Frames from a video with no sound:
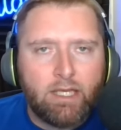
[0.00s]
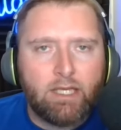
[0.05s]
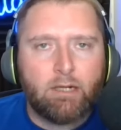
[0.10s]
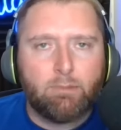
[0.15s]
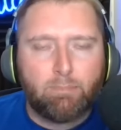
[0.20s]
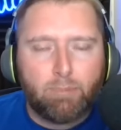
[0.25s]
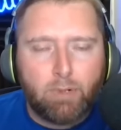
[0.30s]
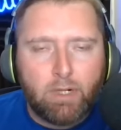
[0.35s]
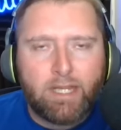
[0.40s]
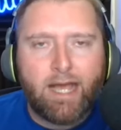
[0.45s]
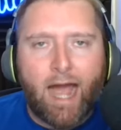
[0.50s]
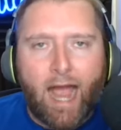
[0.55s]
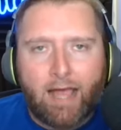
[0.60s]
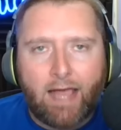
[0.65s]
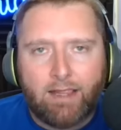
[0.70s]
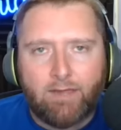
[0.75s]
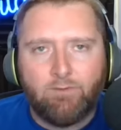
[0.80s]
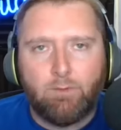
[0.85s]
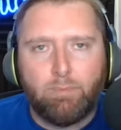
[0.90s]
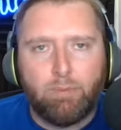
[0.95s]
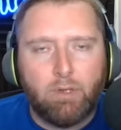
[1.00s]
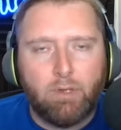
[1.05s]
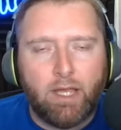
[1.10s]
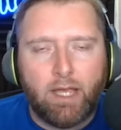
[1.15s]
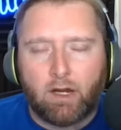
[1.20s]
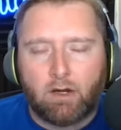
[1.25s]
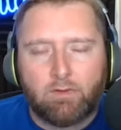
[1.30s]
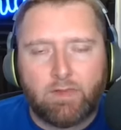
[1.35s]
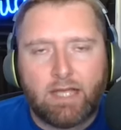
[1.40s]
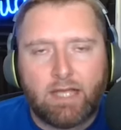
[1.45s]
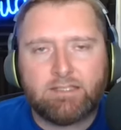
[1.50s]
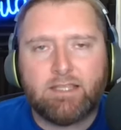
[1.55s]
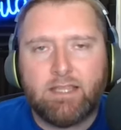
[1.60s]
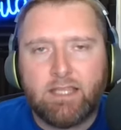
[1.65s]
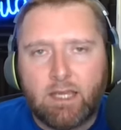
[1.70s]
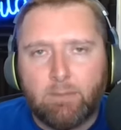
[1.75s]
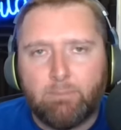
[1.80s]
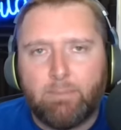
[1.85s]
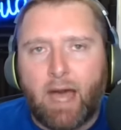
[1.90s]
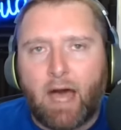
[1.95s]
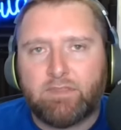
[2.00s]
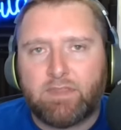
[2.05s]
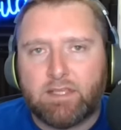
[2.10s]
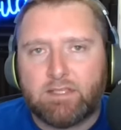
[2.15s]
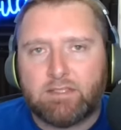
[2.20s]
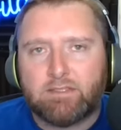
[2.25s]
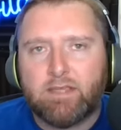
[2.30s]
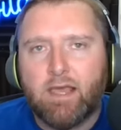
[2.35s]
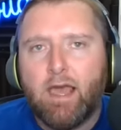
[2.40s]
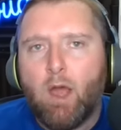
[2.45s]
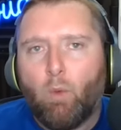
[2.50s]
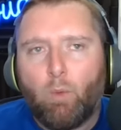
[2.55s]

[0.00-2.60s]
in a pretty high-level player. That's the thing about this.